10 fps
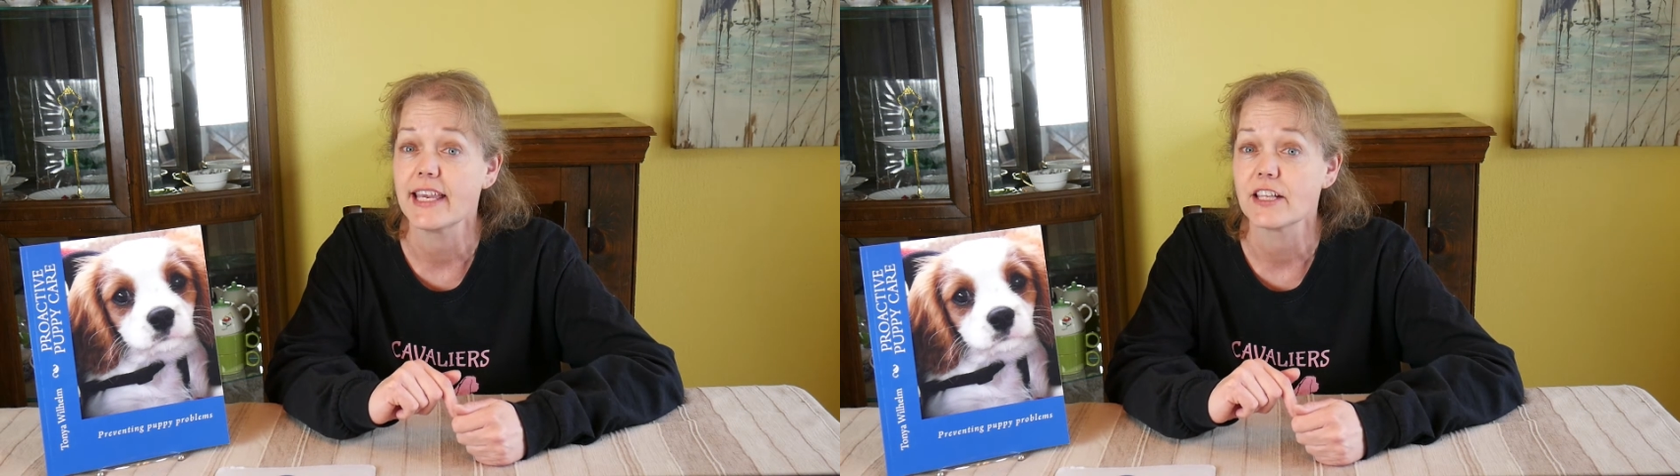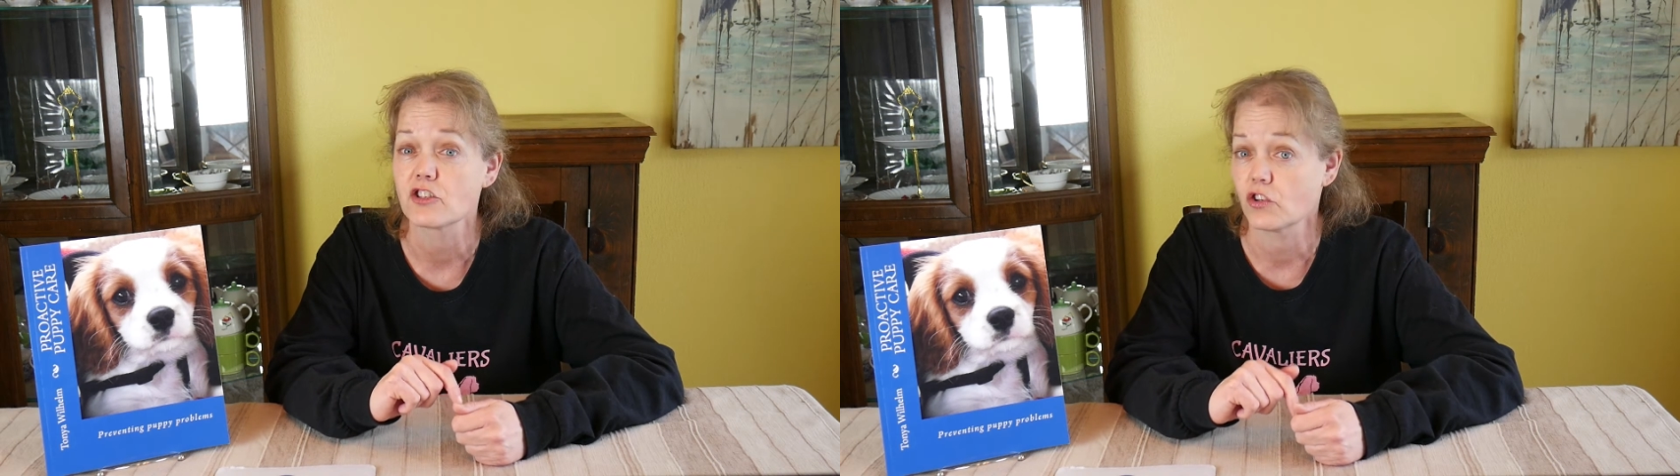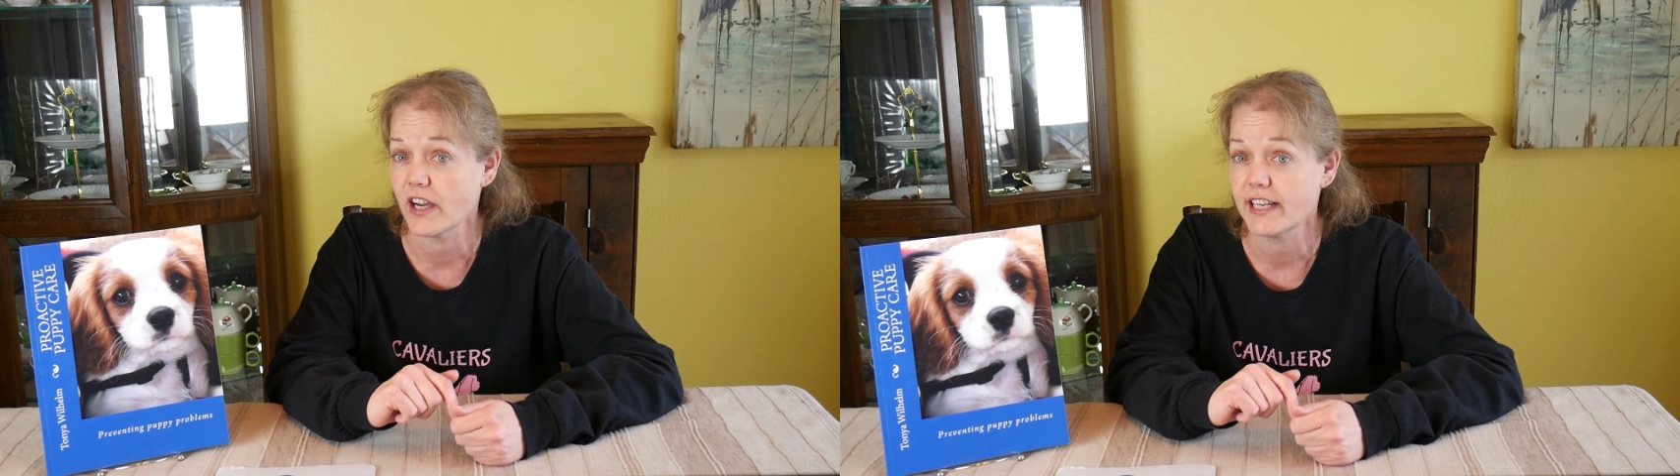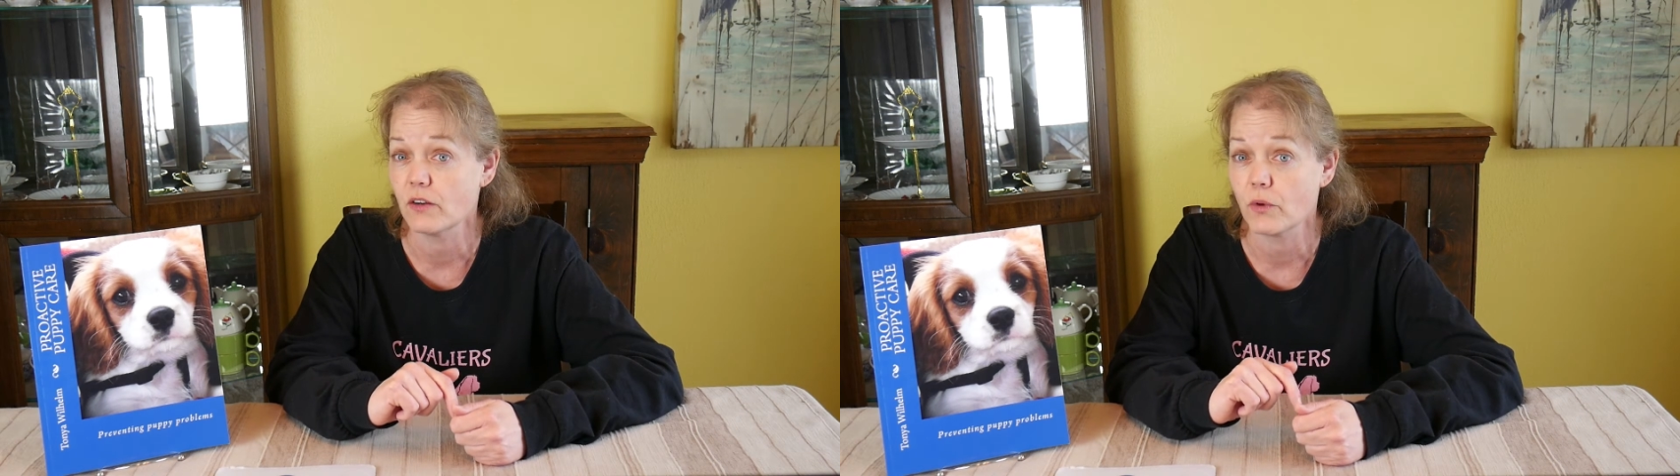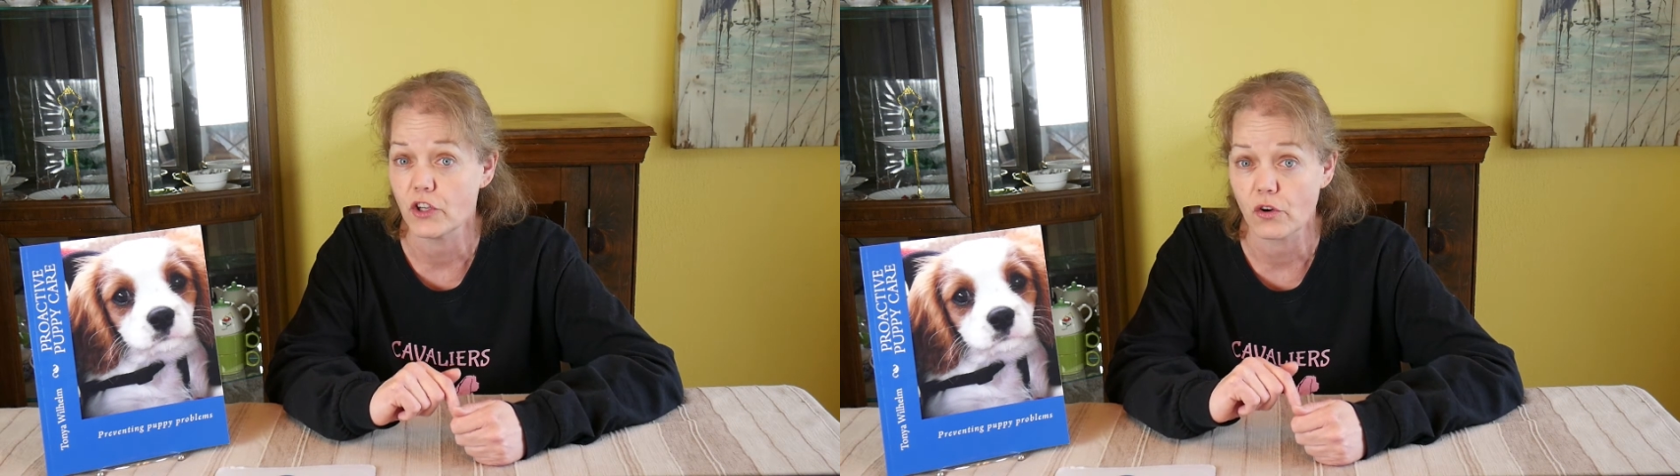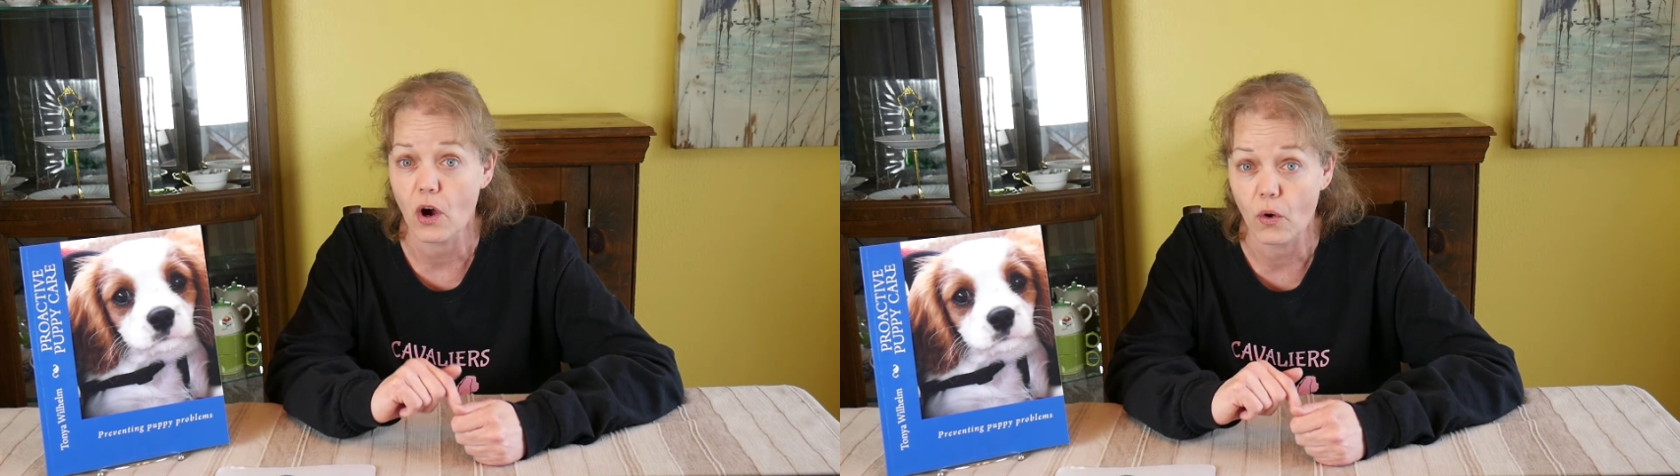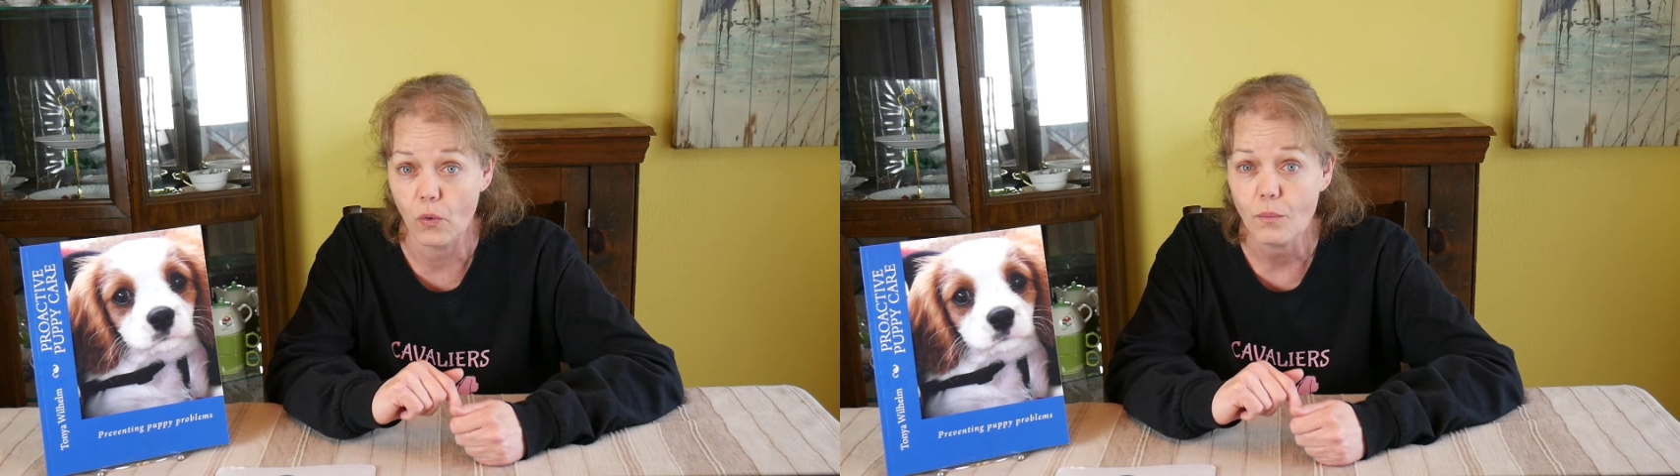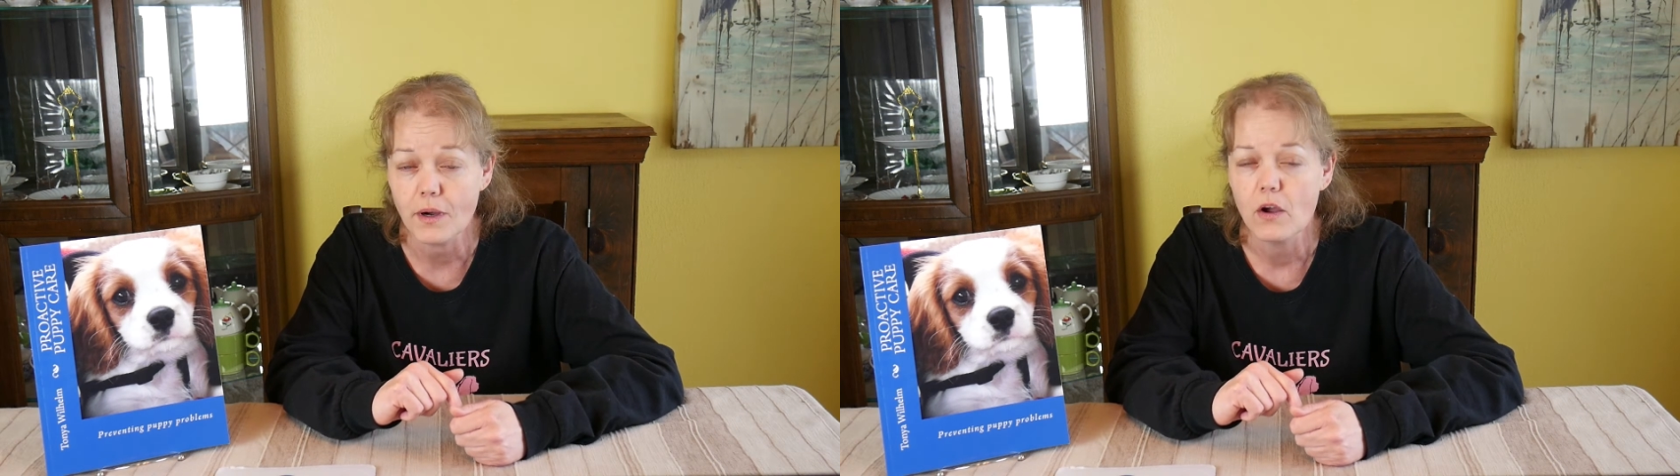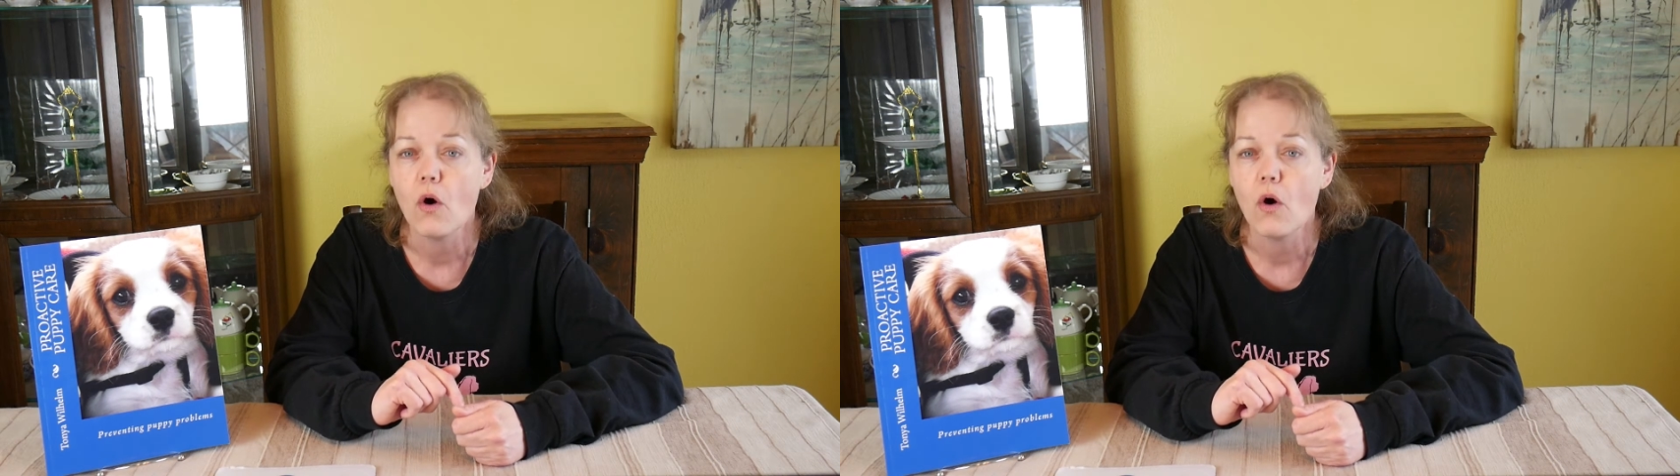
gets crated when you're home